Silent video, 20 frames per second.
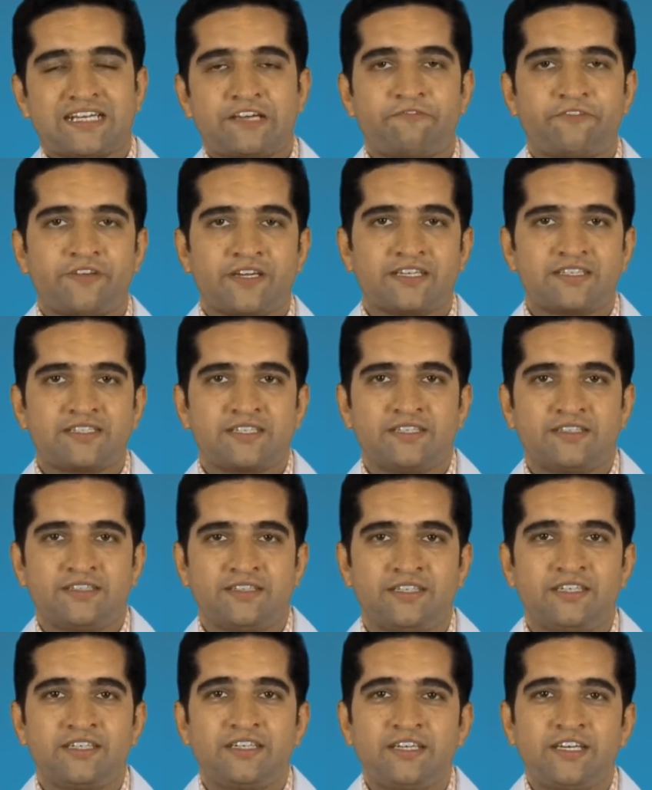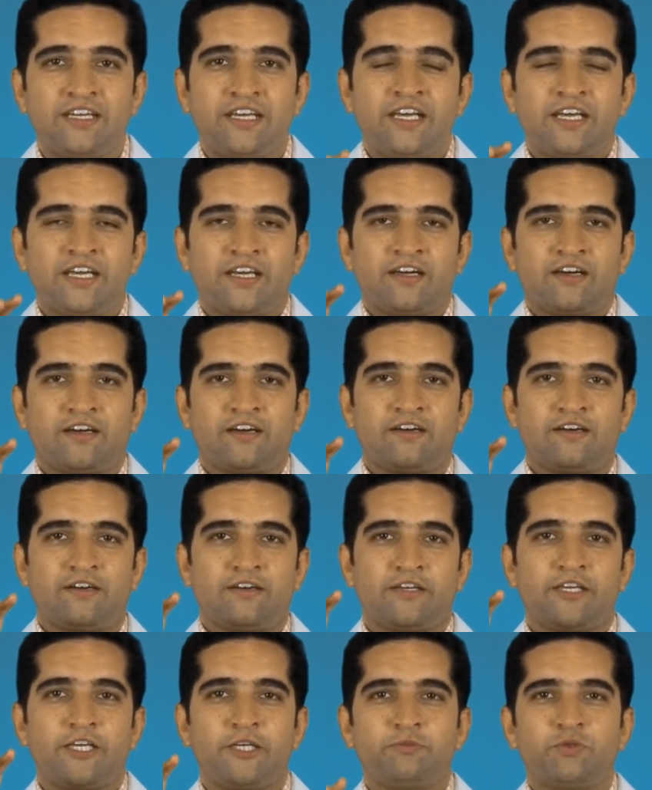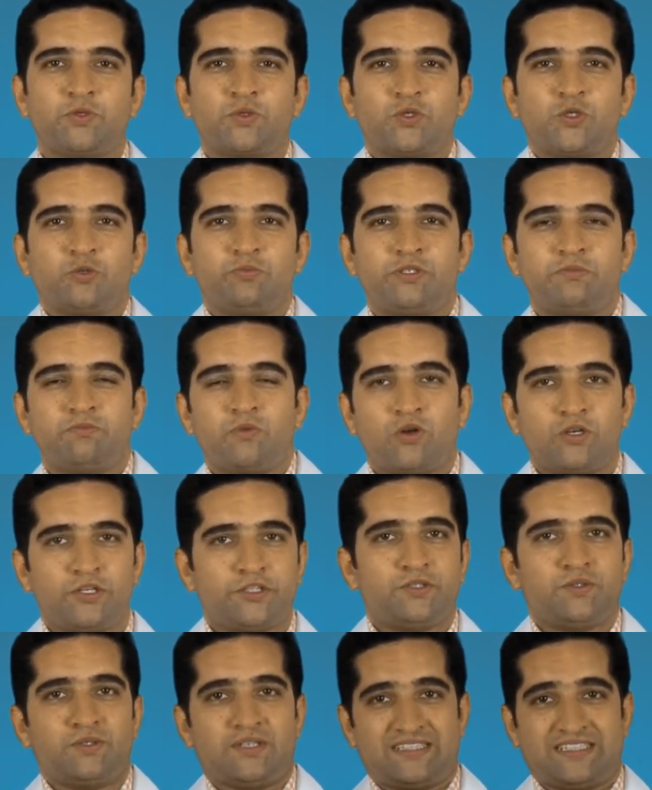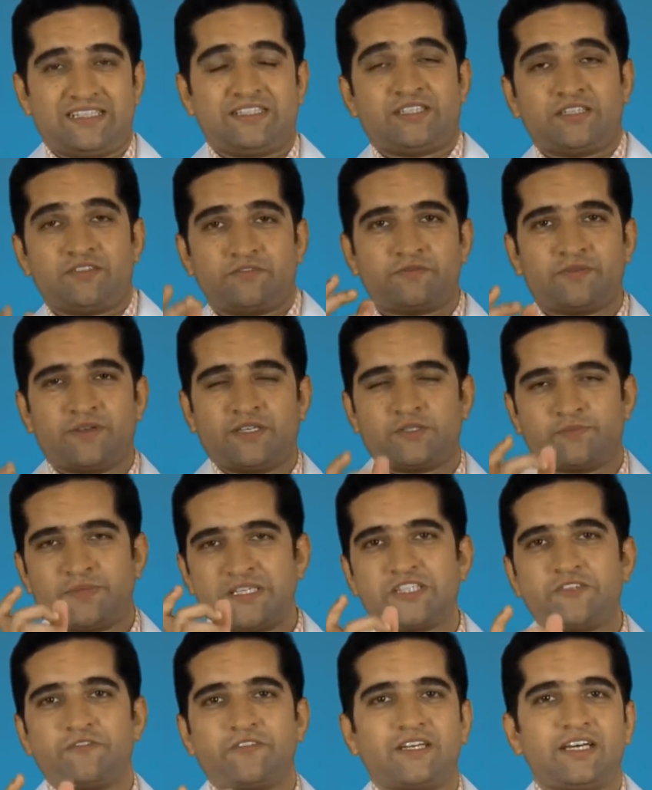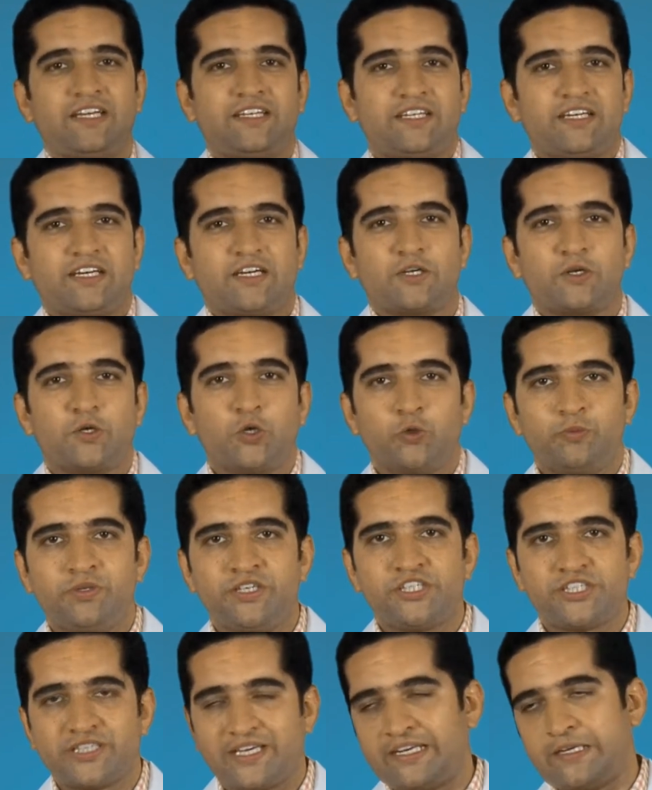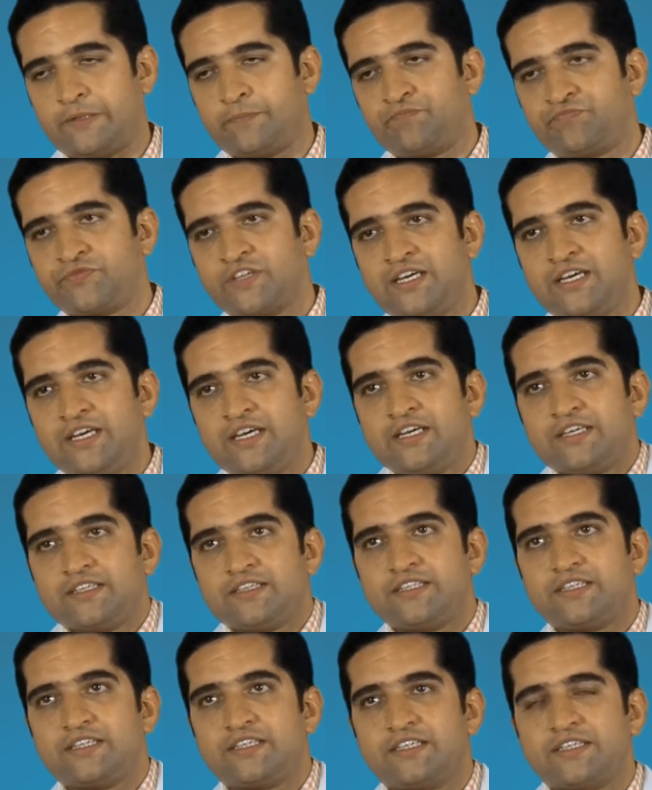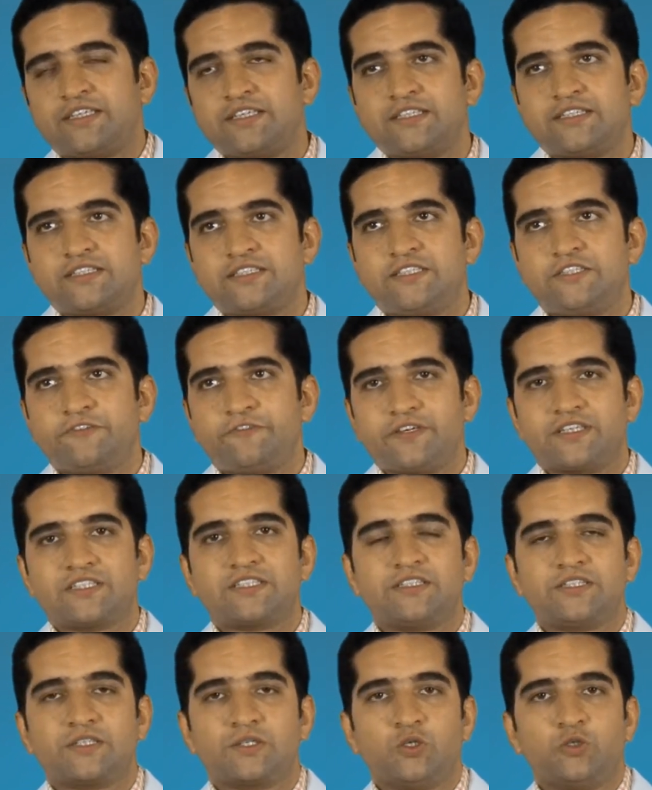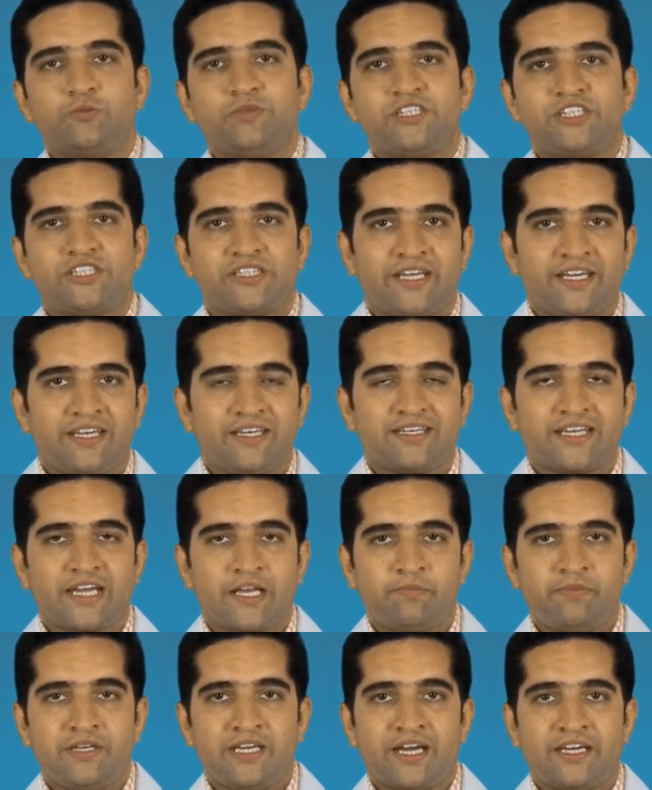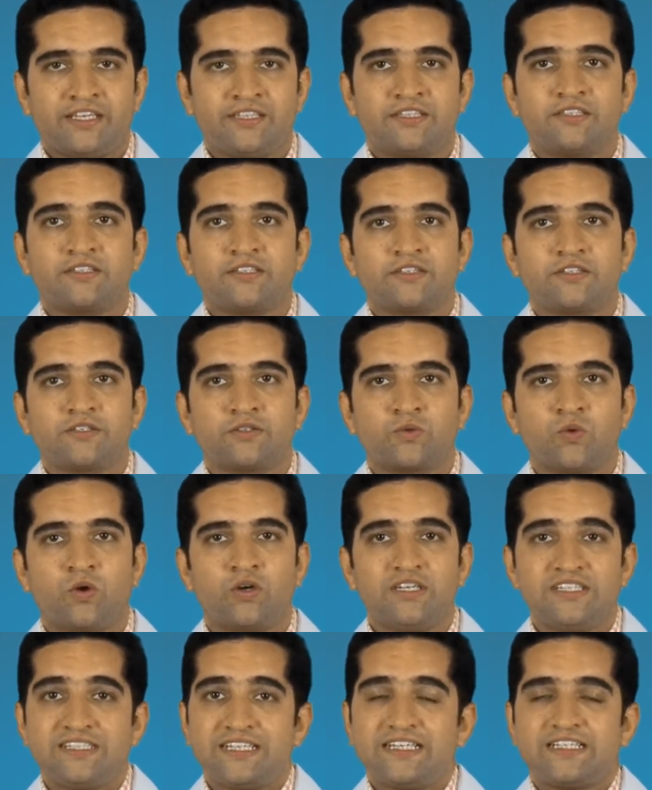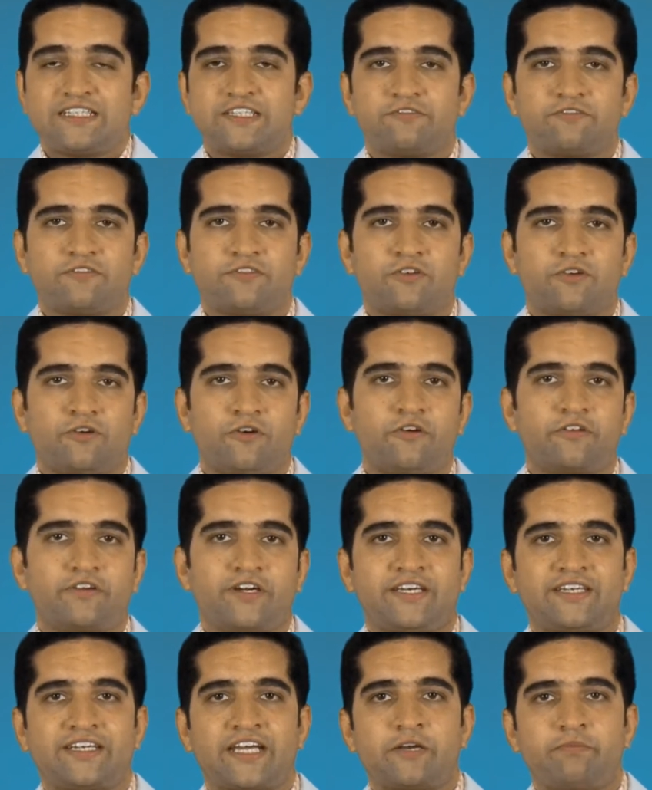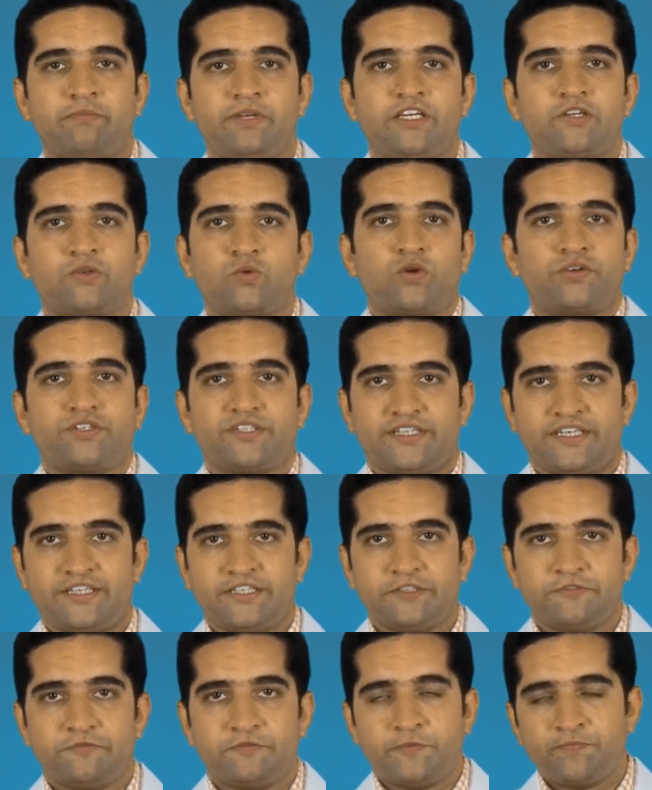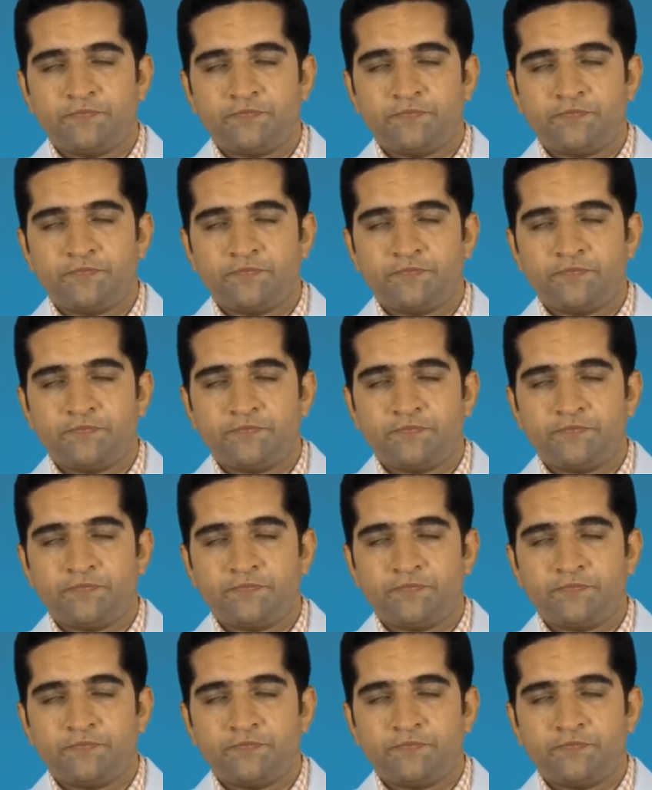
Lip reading: affect the hemoglobin molecule as such, specifically the globin chain. The defect in the globin chain can be either qualitative or it can be quantitative.